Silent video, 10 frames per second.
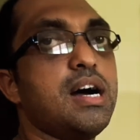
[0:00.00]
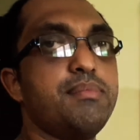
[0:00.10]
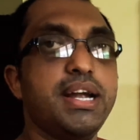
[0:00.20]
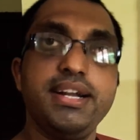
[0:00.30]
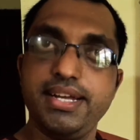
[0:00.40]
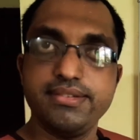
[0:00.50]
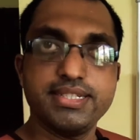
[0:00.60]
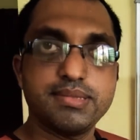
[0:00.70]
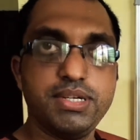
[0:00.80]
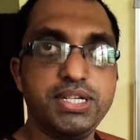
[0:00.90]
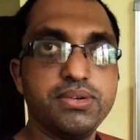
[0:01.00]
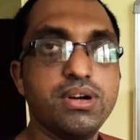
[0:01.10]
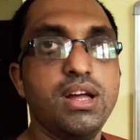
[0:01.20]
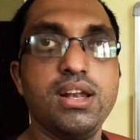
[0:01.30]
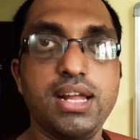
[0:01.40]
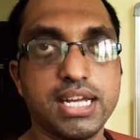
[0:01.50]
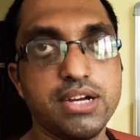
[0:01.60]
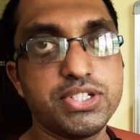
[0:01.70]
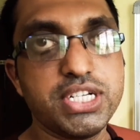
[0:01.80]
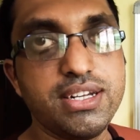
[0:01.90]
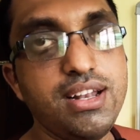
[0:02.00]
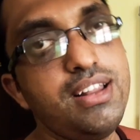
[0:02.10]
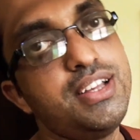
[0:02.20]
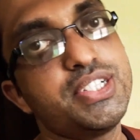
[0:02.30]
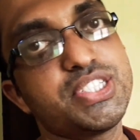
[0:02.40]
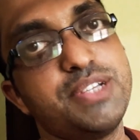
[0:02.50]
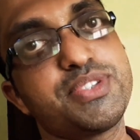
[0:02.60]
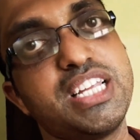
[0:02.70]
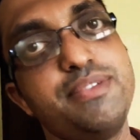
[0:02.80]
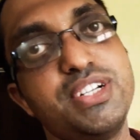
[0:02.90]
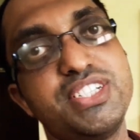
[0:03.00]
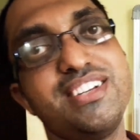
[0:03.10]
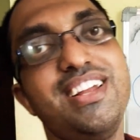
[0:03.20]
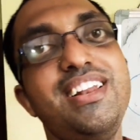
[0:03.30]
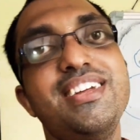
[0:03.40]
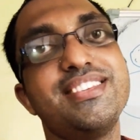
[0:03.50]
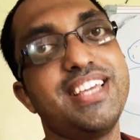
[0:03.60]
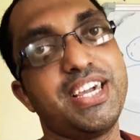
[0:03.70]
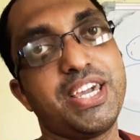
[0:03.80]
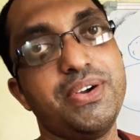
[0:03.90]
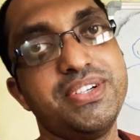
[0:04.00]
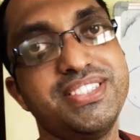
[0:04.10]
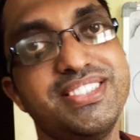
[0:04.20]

I'm ending this video. Like our channel, subscribe our channel. Thank you.